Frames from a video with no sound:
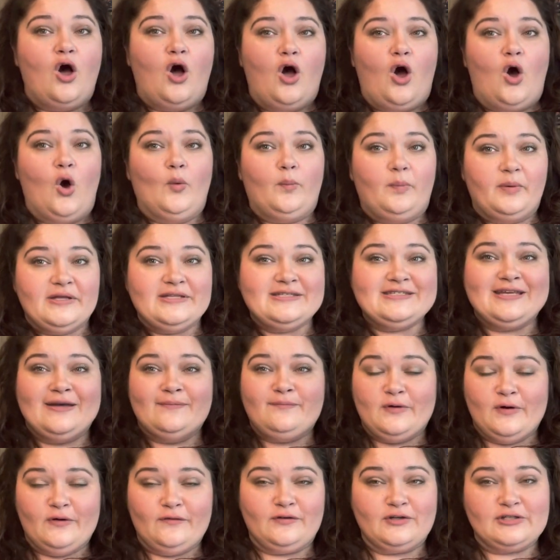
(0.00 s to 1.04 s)
opens up
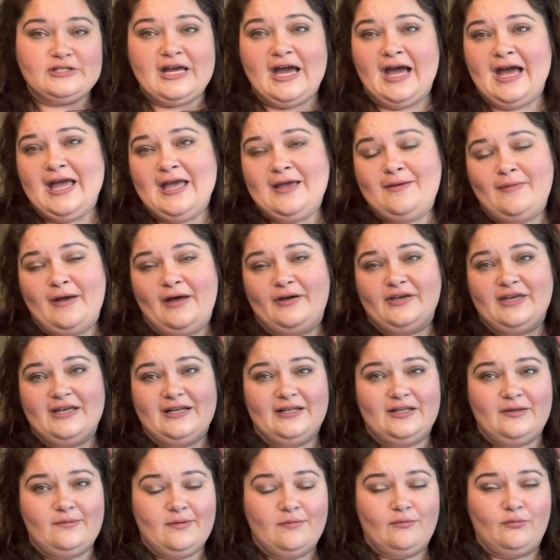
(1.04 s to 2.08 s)
over time. I'll get a
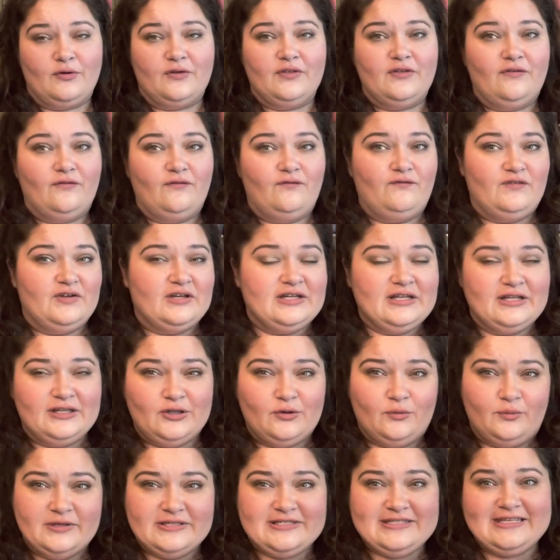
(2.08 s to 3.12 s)
little bit more of the vanilla
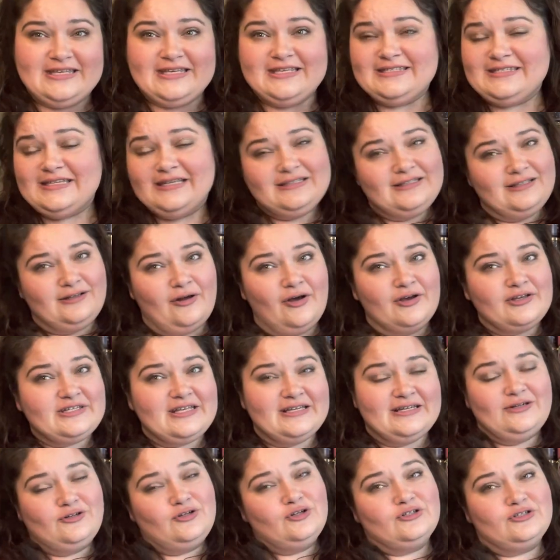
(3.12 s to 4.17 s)
whiskey scent, then all of a
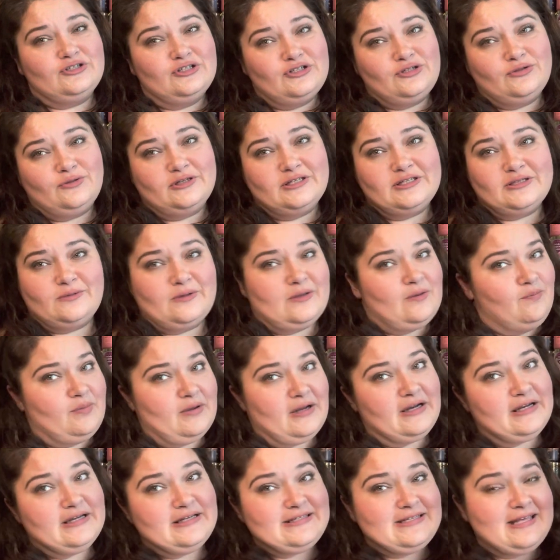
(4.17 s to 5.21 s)
sudden it turns into a sweet
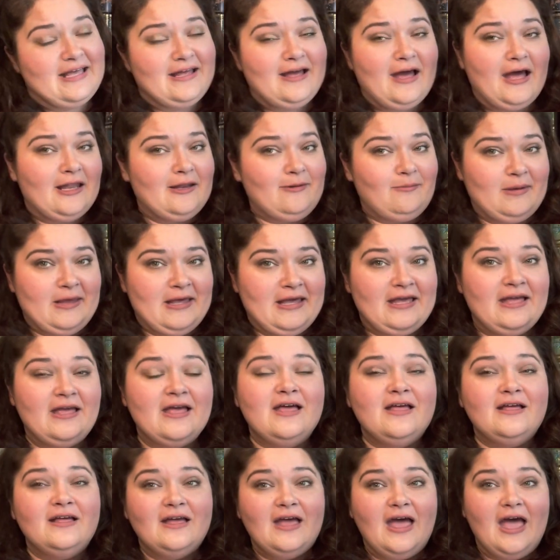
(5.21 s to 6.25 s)
berry scent on me.
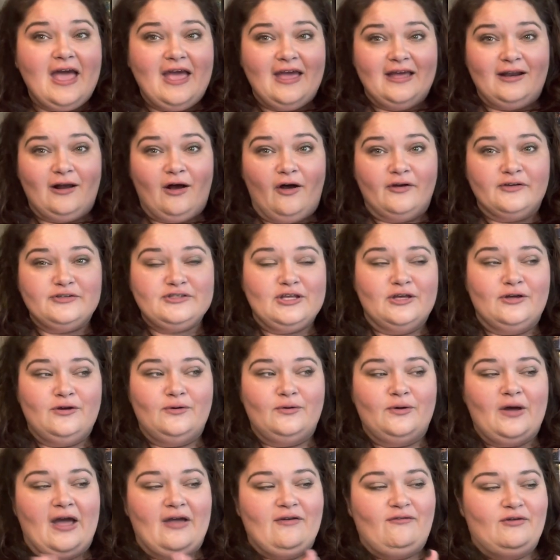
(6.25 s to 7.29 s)
It
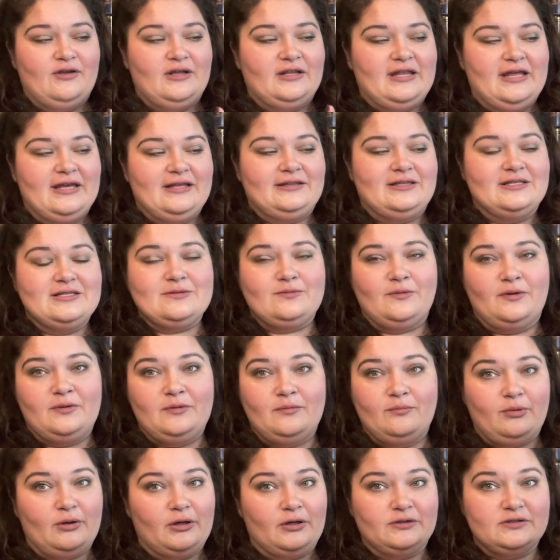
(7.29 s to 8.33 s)
also, I feel like this
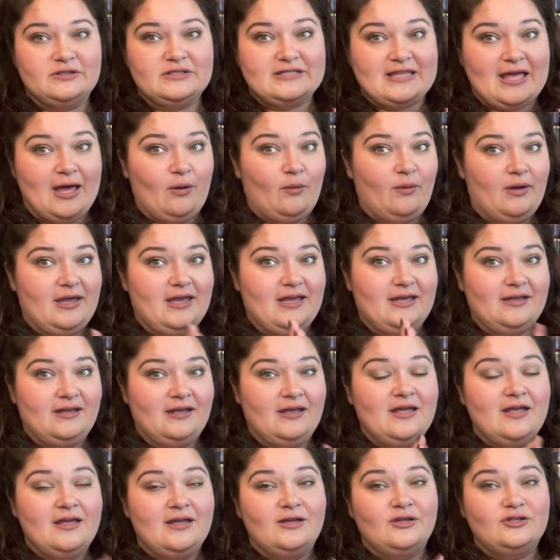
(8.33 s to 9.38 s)
one burns that way
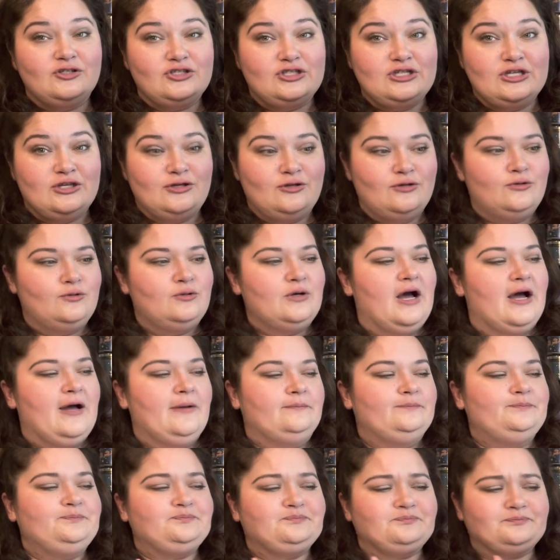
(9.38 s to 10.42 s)
too.
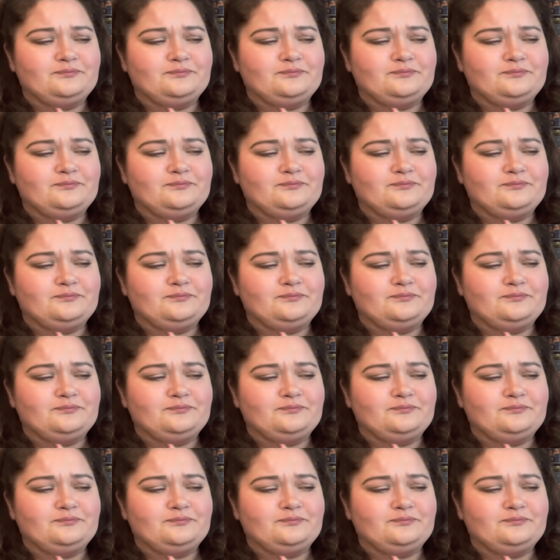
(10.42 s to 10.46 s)
Um,